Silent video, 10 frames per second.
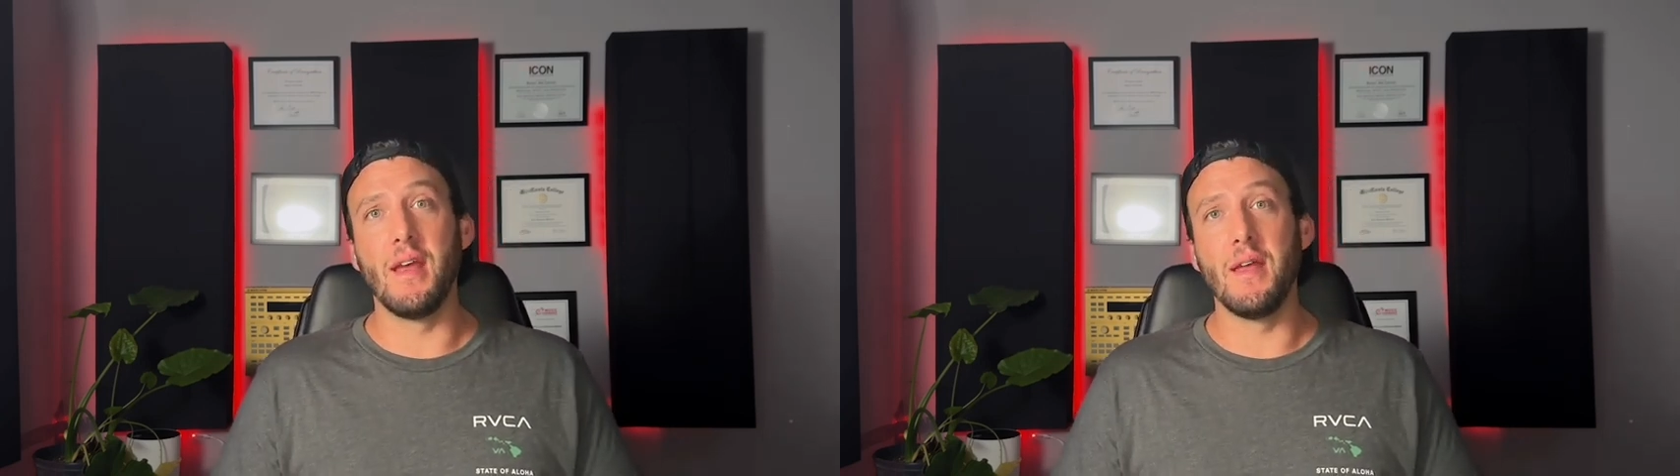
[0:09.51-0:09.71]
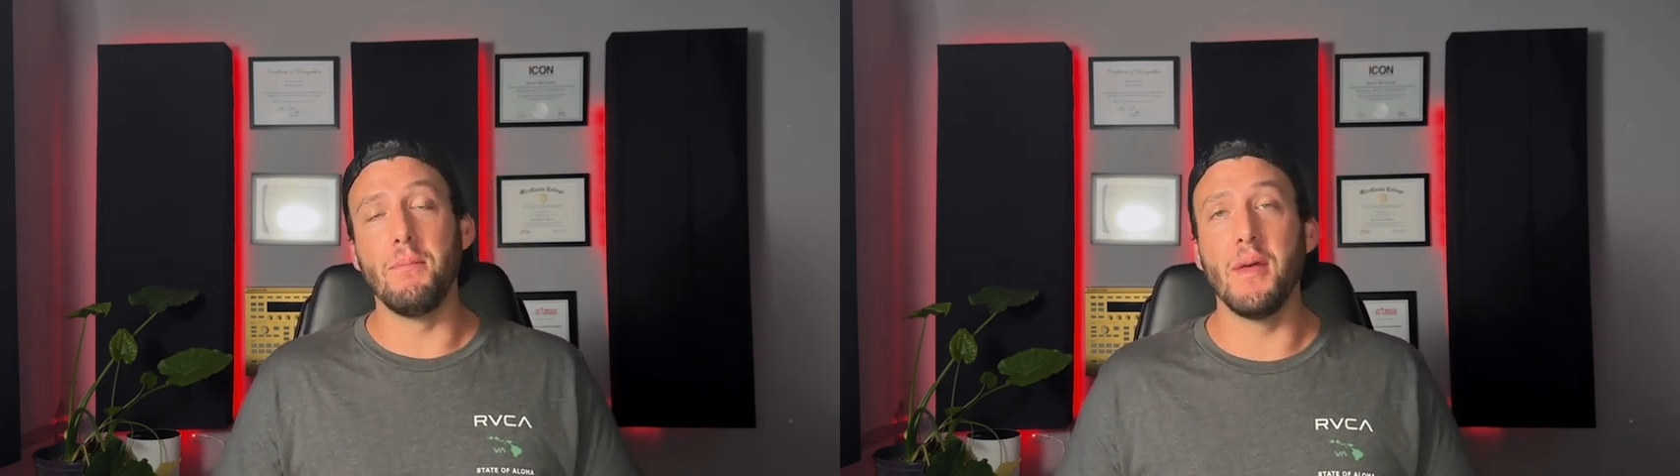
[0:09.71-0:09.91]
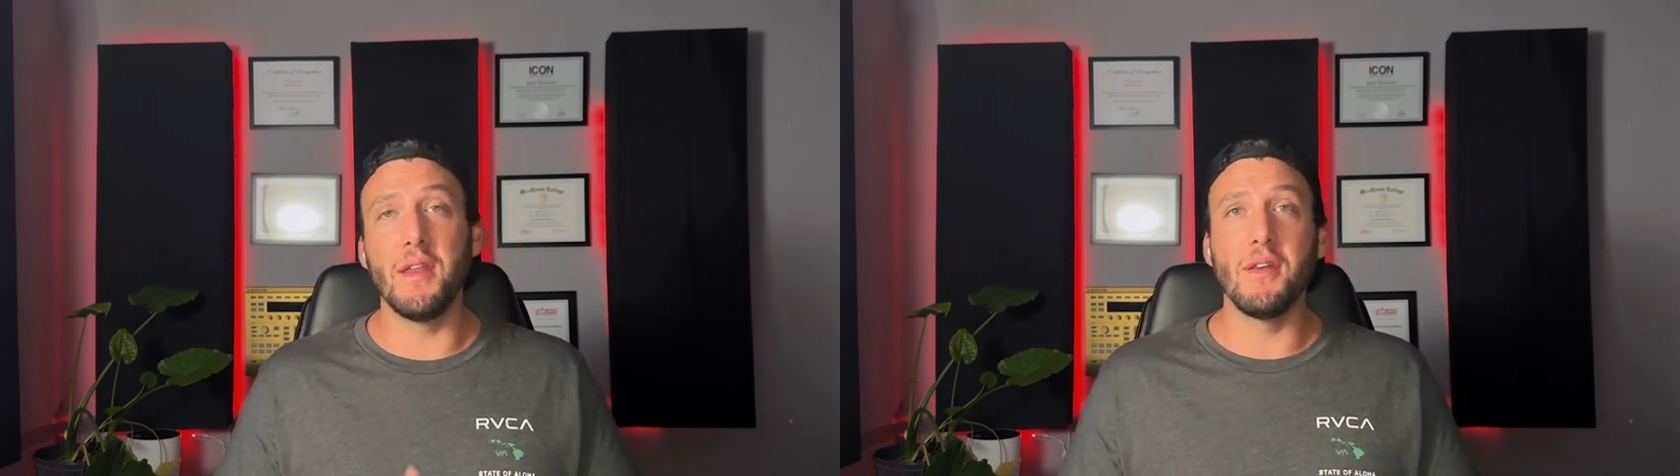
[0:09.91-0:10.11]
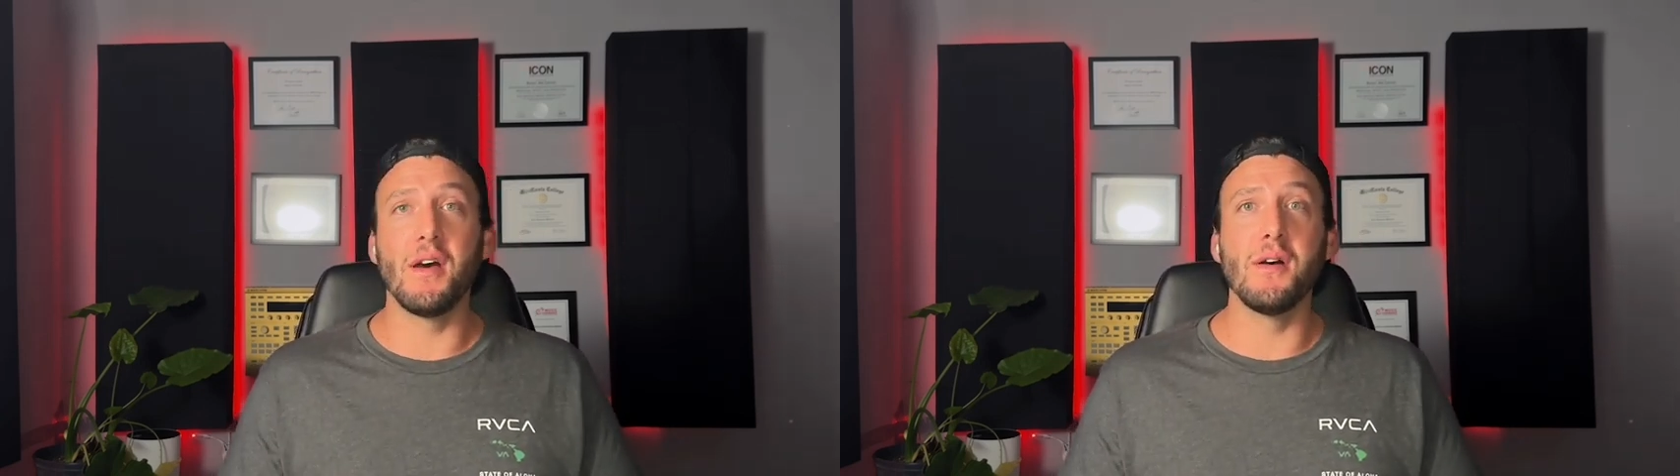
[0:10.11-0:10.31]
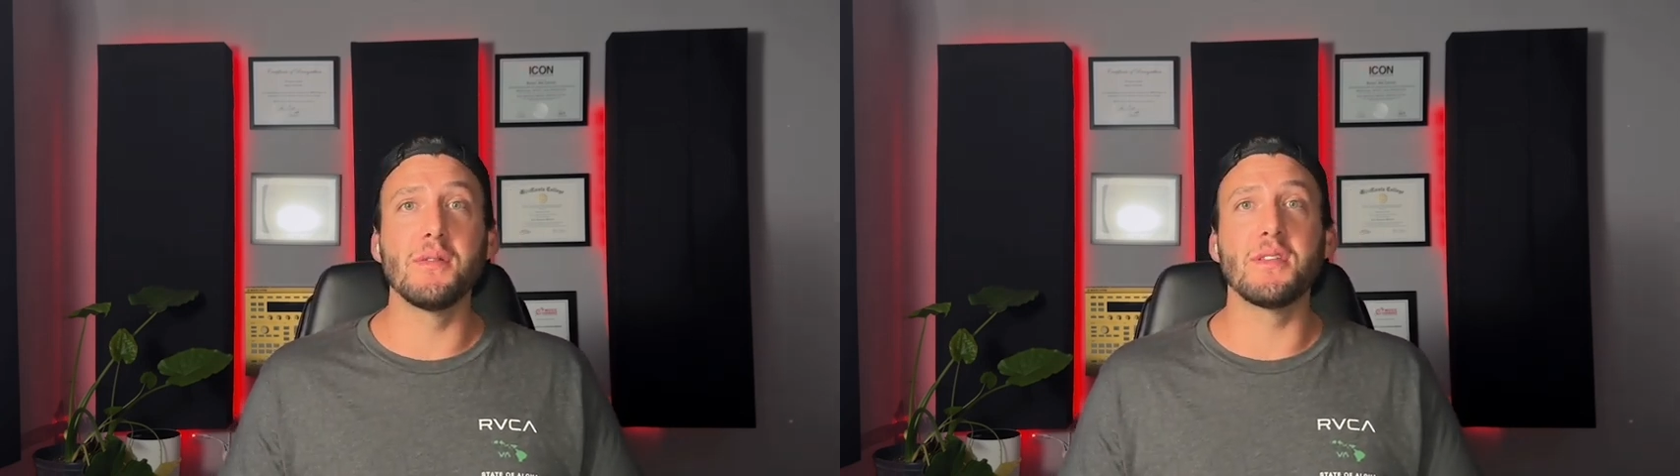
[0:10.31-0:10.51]
and MIDI
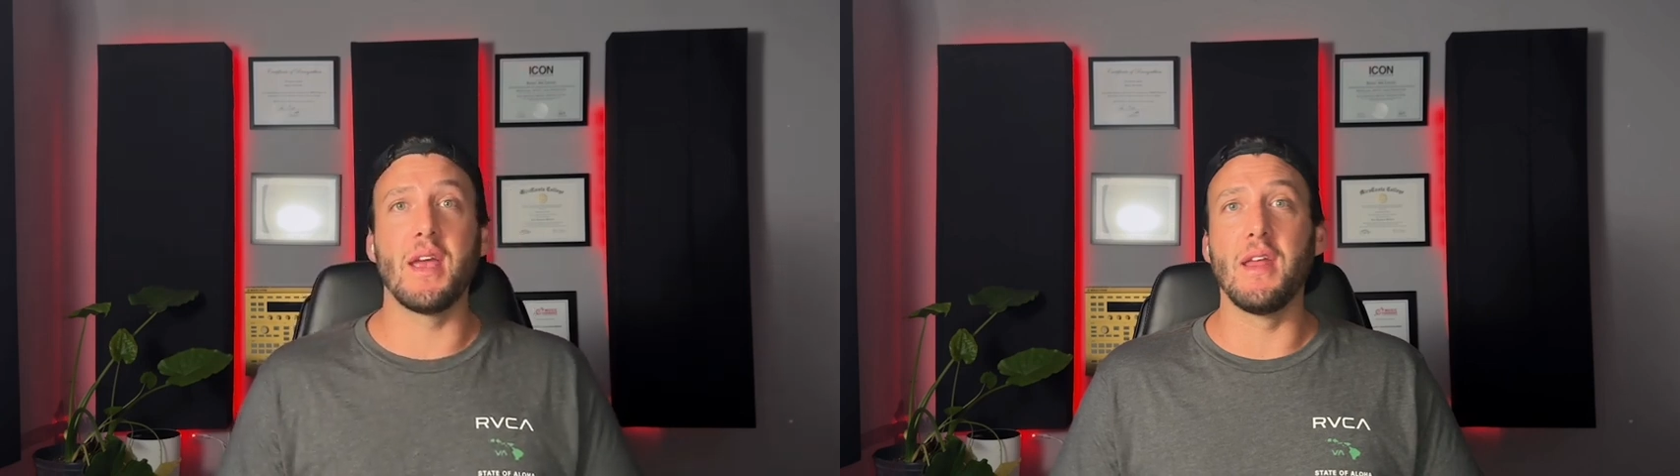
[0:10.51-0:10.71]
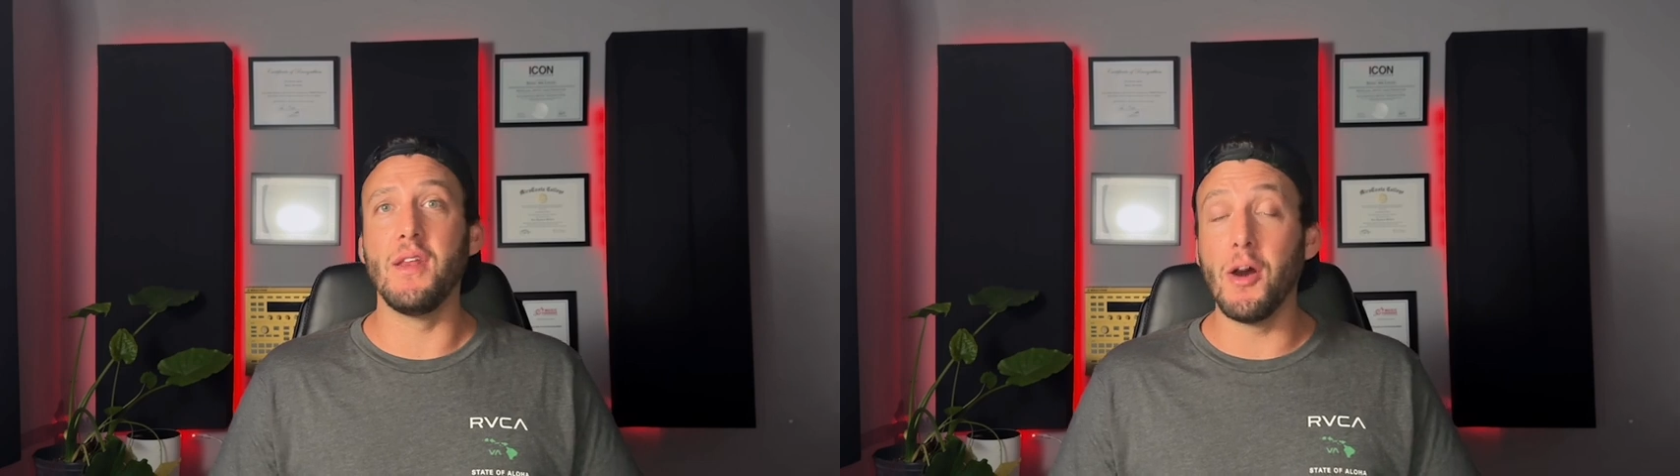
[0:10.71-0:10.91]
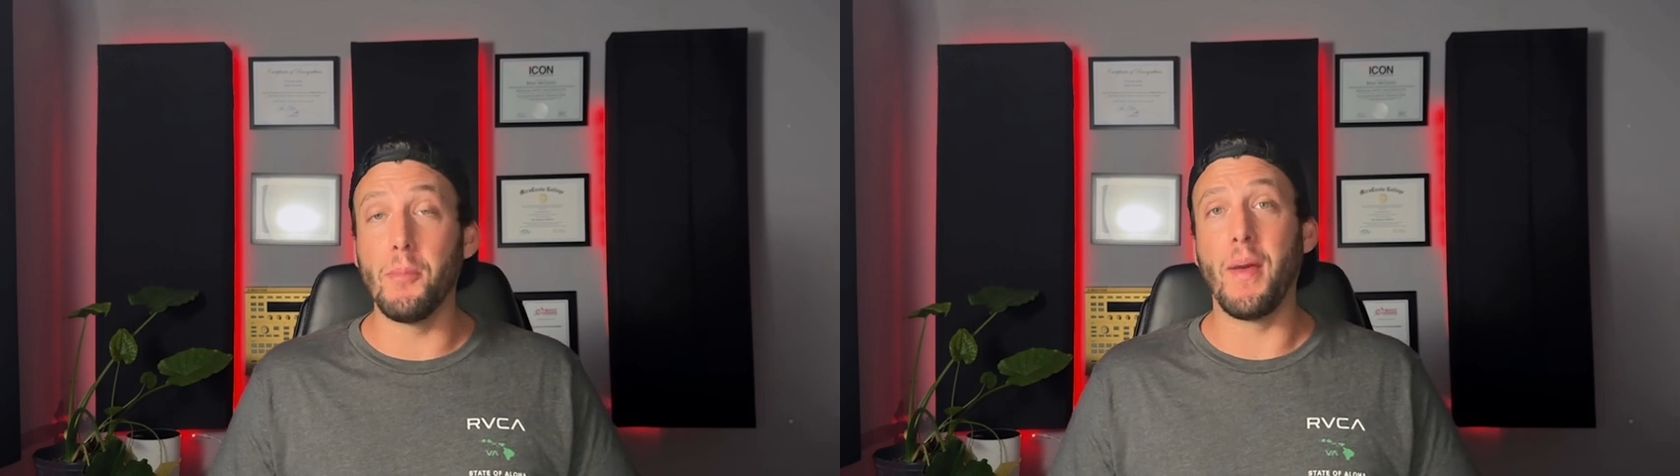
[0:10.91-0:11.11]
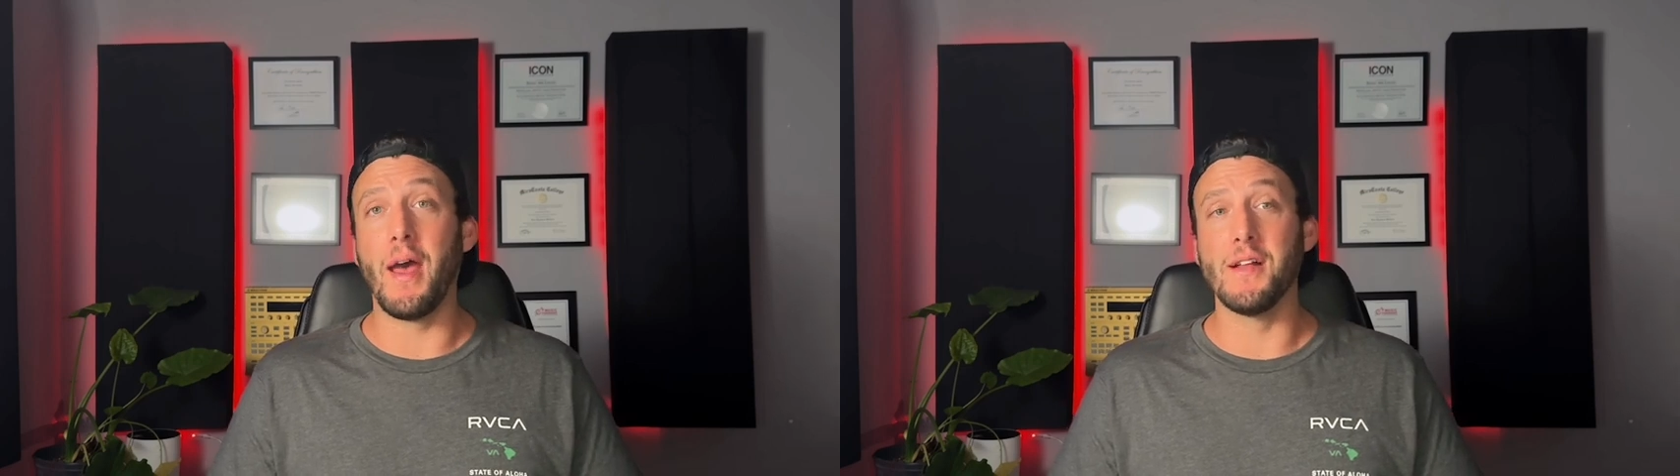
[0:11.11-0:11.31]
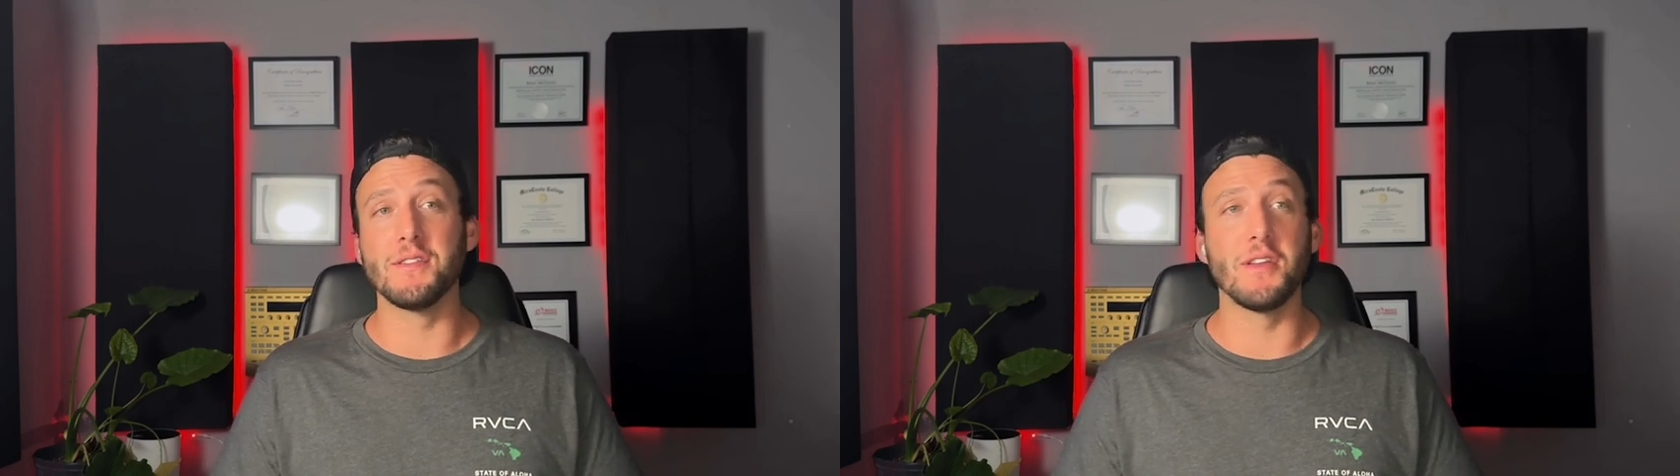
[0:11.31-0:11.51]
notes and Notepad.